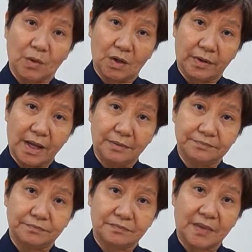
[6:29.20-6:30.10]
Okay,
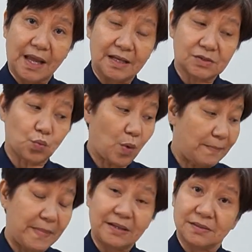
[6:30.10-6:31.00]
that is
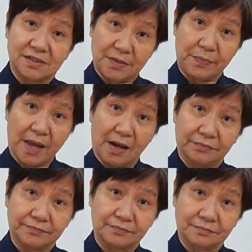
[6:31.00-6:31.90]
one-man CPR.
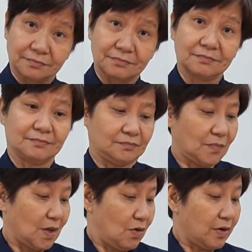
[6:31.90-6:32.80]

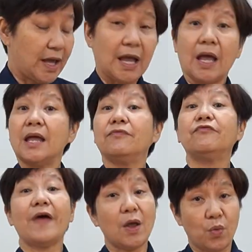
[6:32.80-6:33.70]
Okay, in
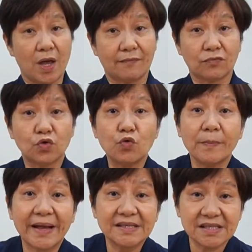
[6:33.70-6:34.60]
fact, we have
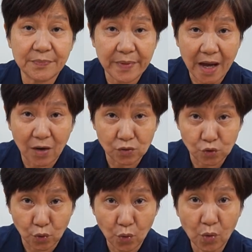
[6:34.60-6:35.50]
two-man CPR
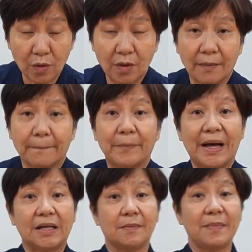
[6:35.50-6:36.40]
also,
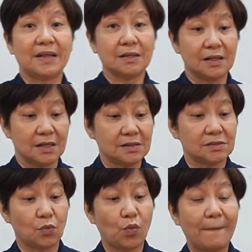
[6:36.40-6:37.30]
but the method is
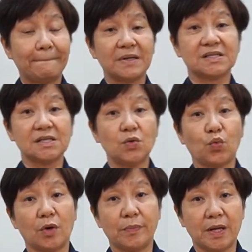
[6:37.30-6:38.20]
one person
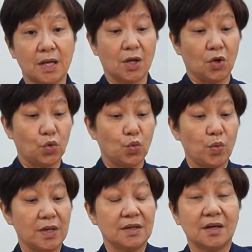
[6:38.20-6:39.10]
will be
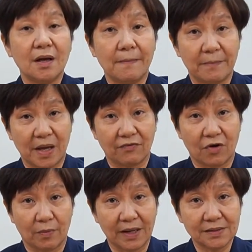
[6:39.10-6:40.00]
doing the
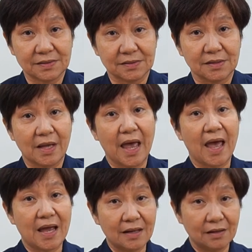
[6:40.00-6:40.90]
background mask
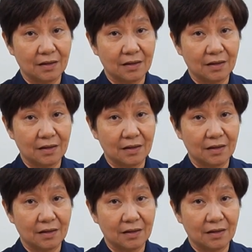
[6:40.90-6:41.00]
and